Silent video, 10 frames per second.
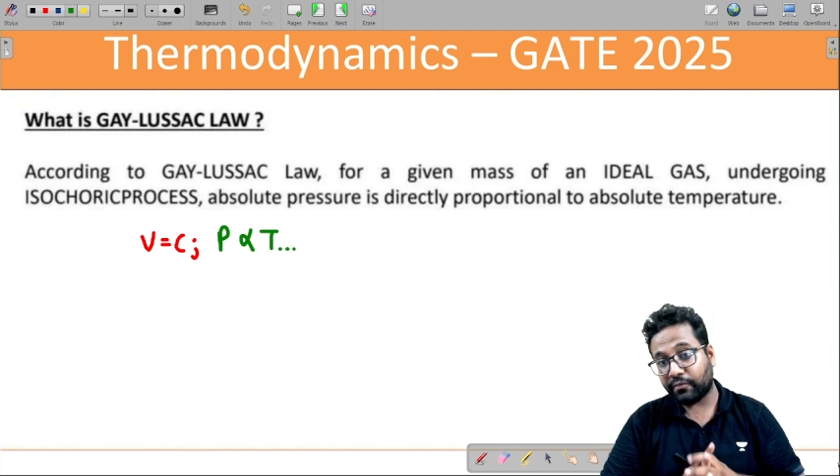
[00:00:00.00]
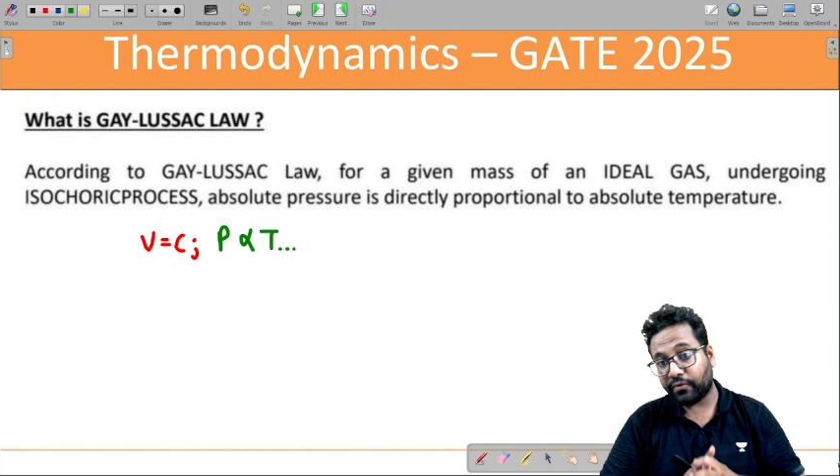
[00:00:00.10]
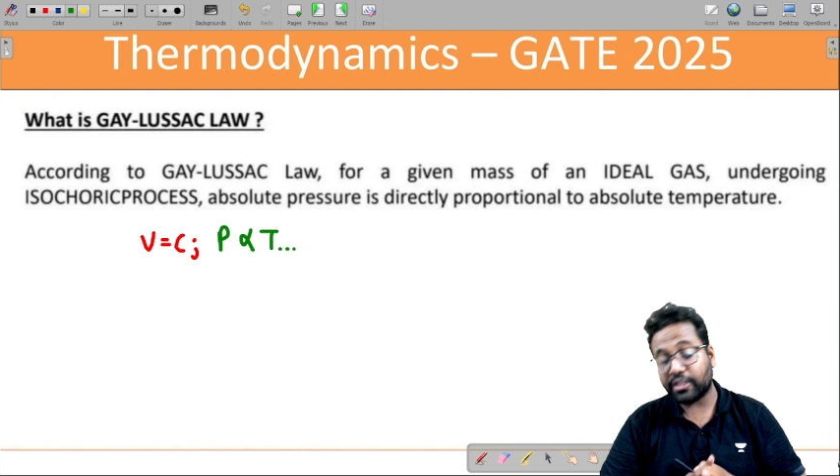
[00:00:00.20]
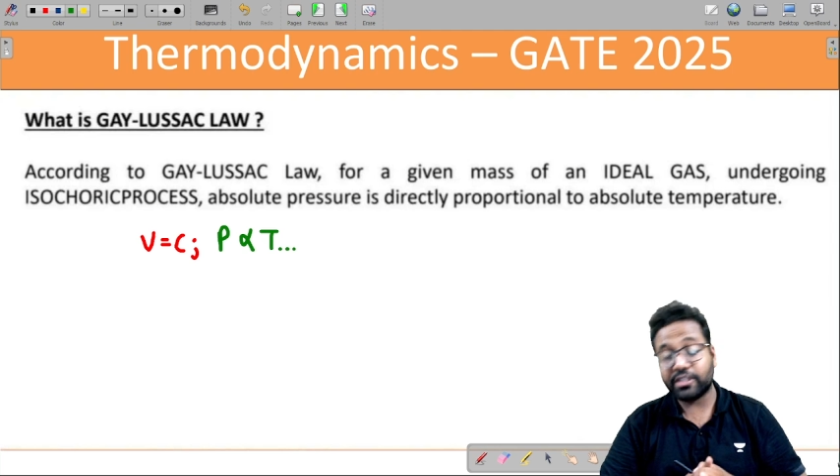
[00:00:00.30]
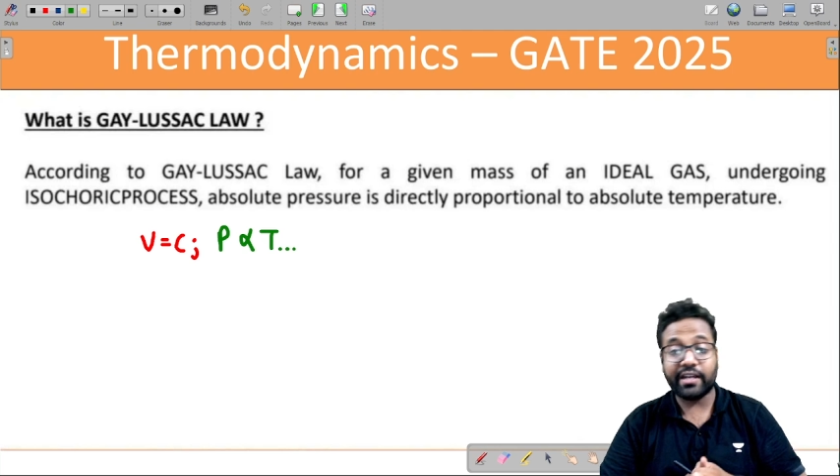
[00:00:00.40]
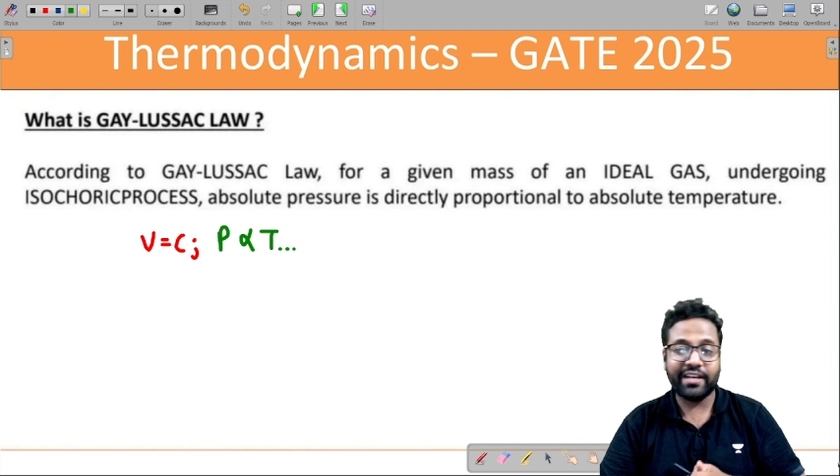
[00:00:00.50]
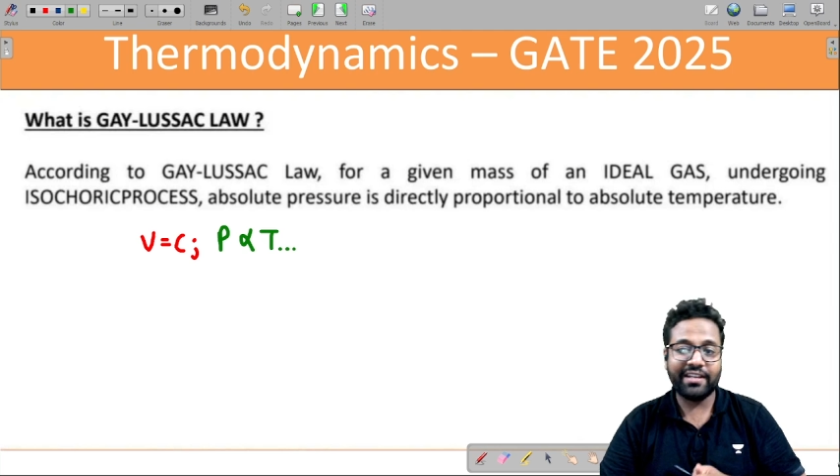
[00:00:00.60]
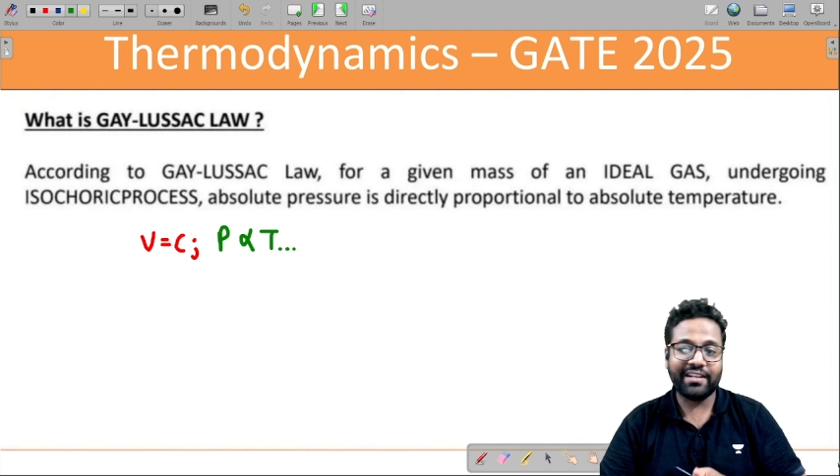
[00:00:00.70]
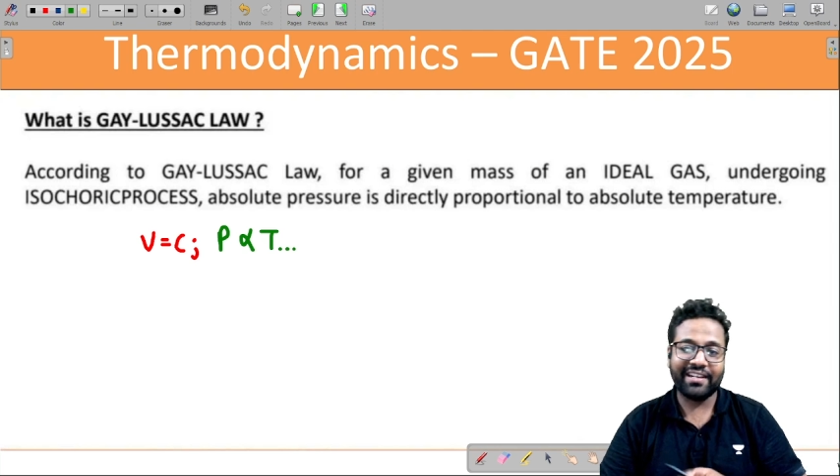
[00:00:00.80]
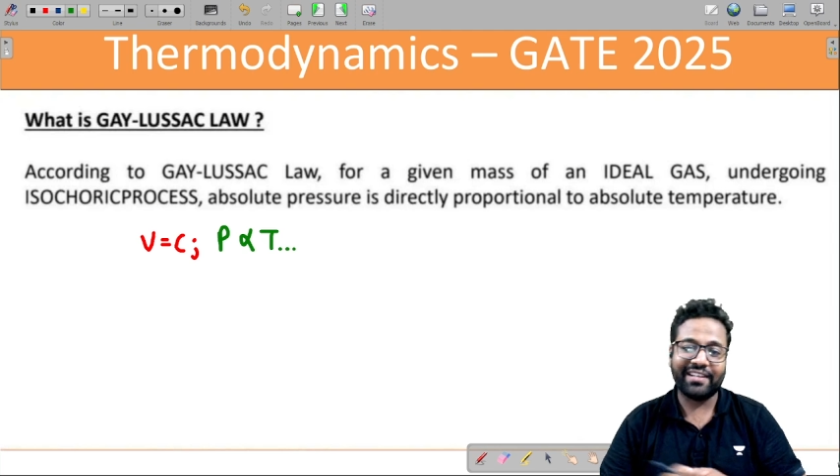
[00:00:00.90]
first
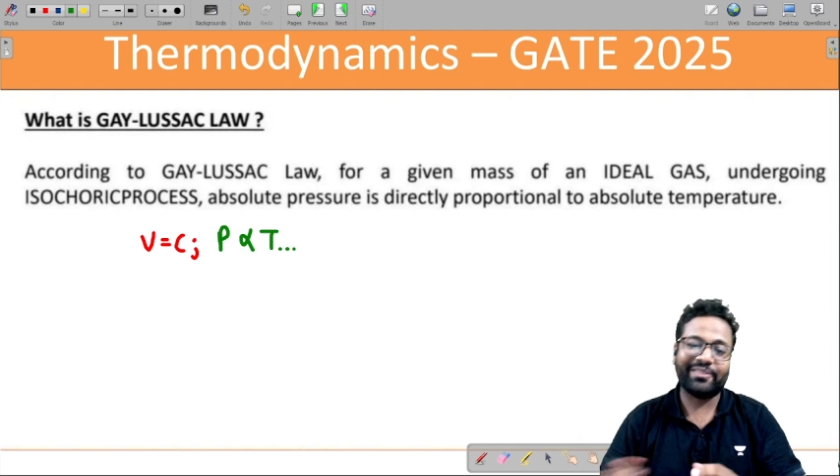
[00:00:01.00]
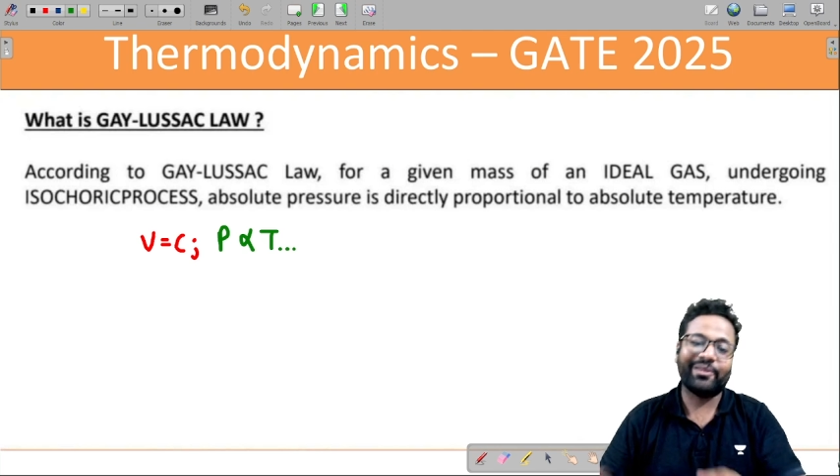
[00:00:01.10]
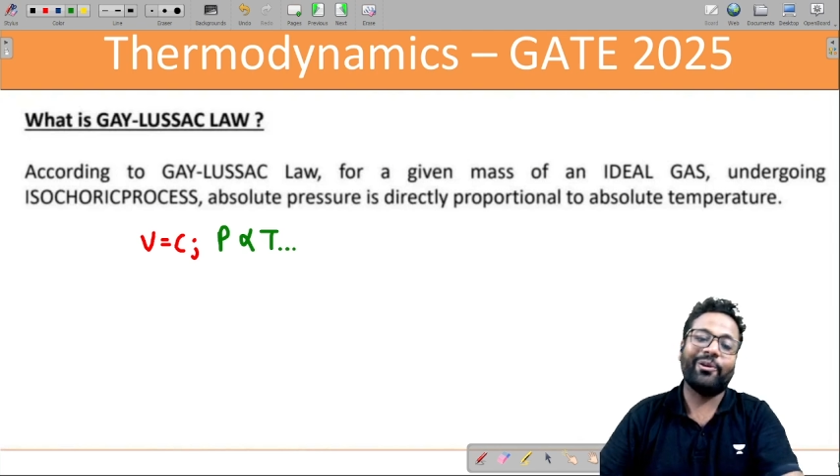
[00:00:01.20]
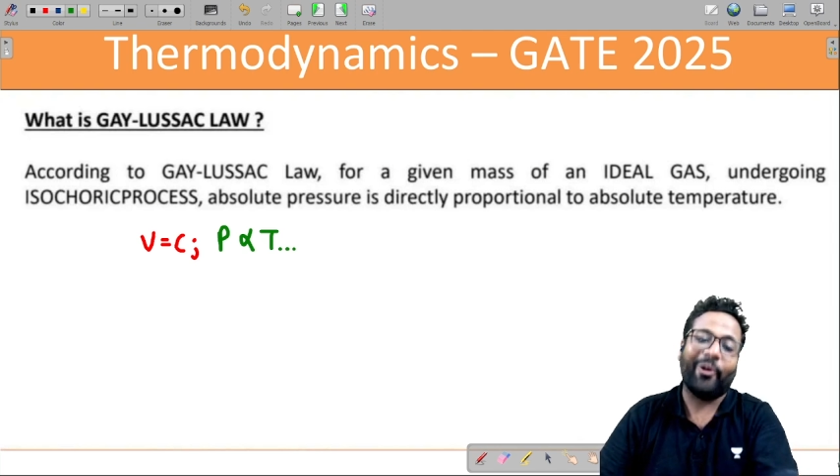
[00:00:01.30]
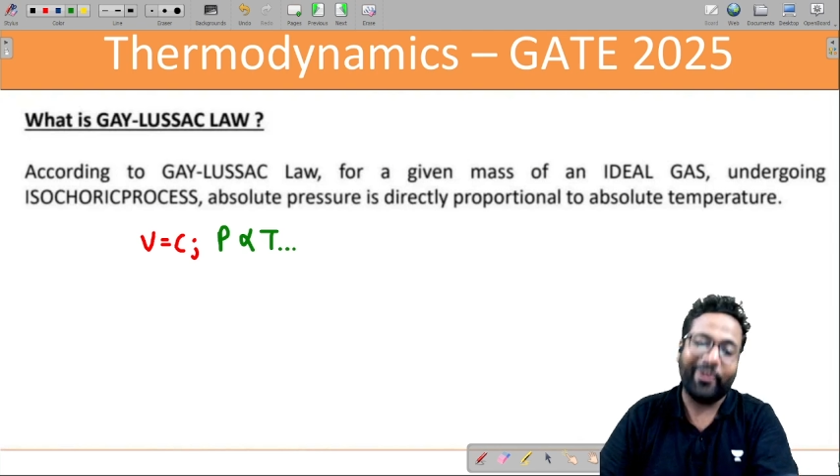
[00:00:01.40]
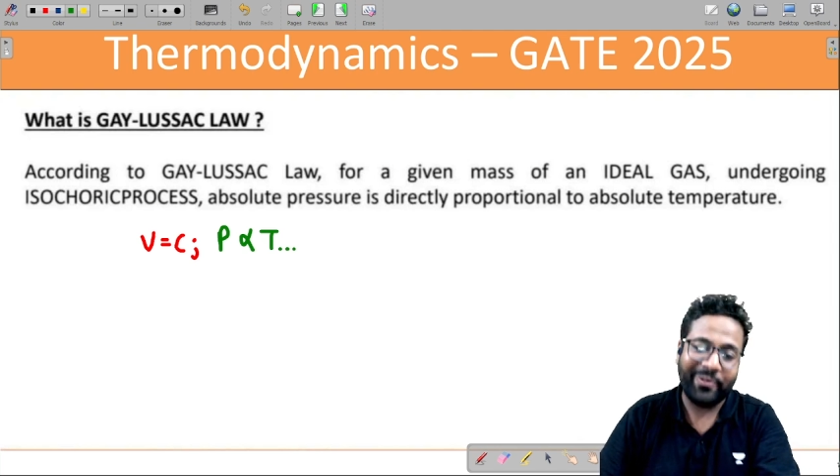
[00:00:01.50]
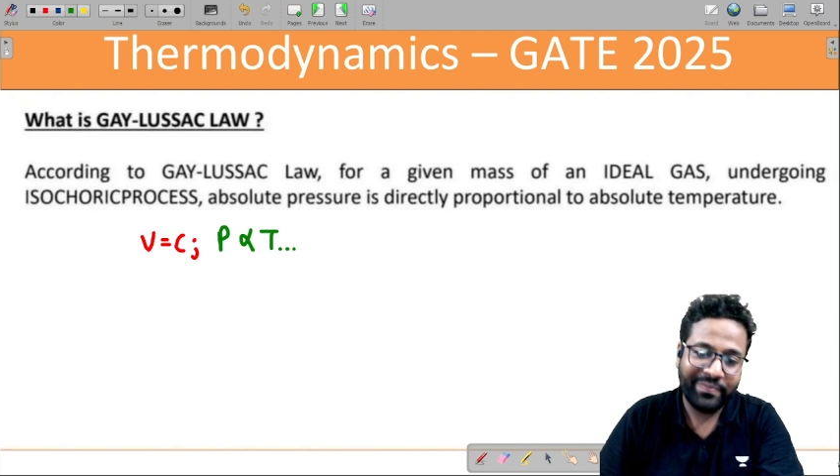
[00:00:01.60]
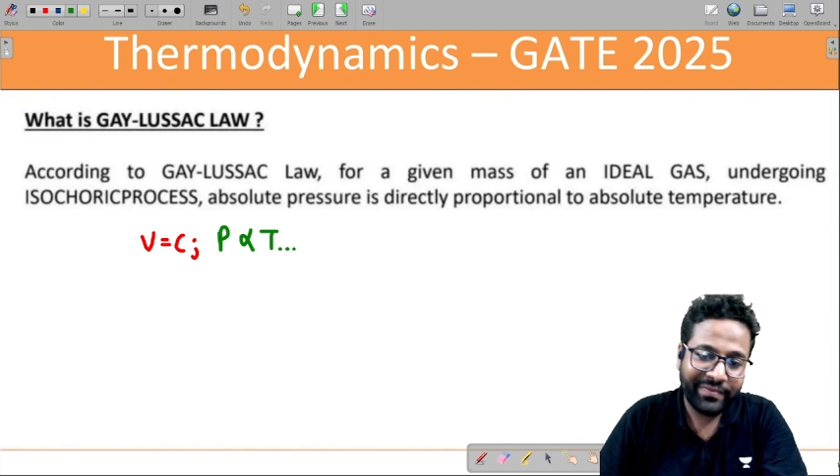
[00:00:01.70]
ideal gas law,